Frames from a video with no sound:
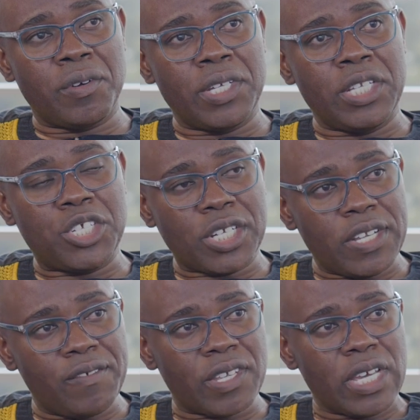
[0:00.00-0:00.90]

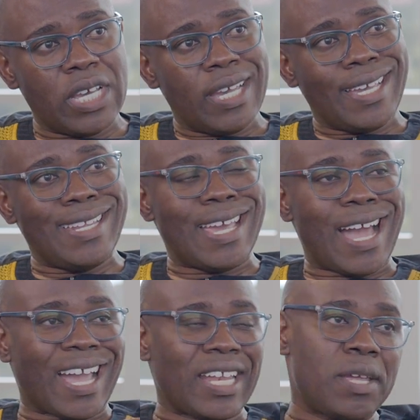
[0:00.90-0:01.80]
initiatives in the
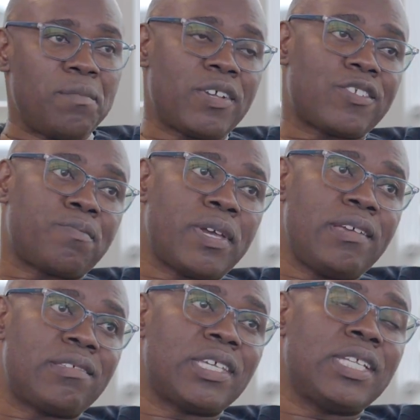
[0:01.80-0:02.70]
academic
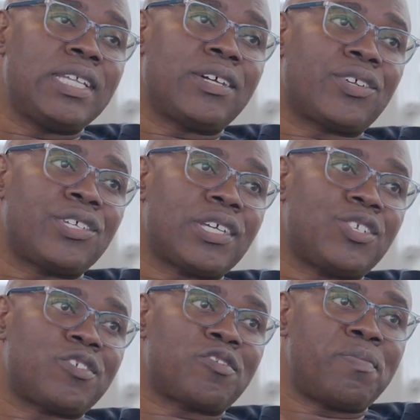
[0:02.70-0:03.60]
space, in the
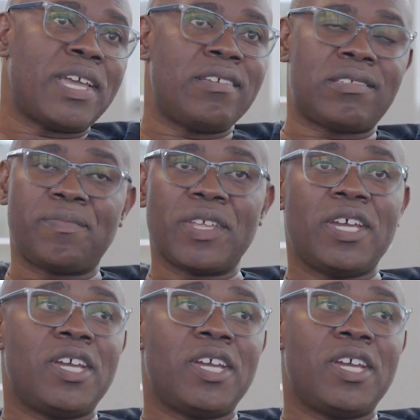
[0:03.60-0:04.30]
research space.